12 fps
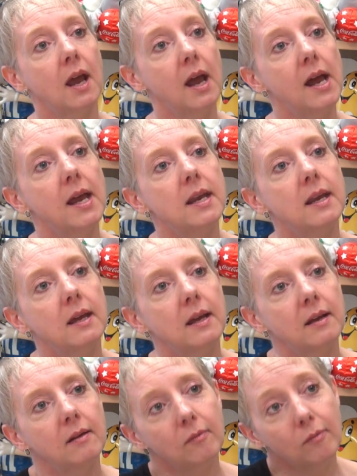and
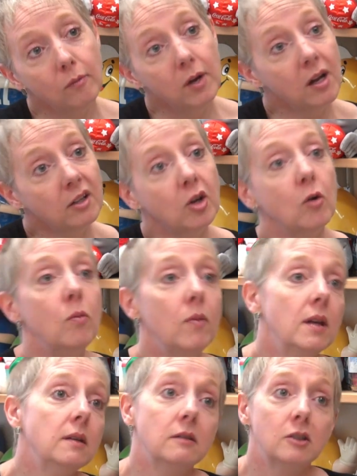we all know
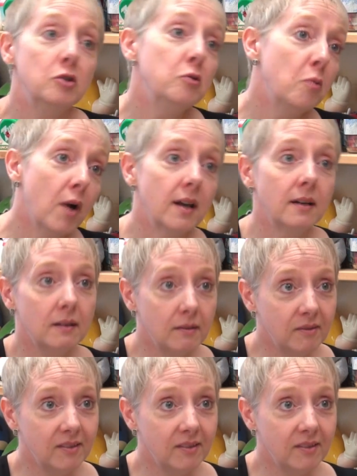we do what